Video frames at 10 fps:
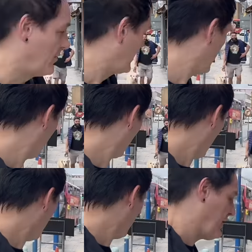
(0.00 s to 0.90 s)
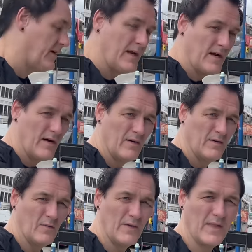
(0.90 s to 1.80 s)
would have been right about here.
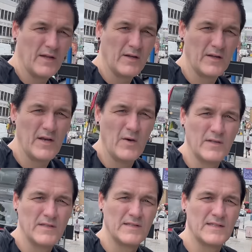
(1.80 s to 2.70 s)
One thing you can notice,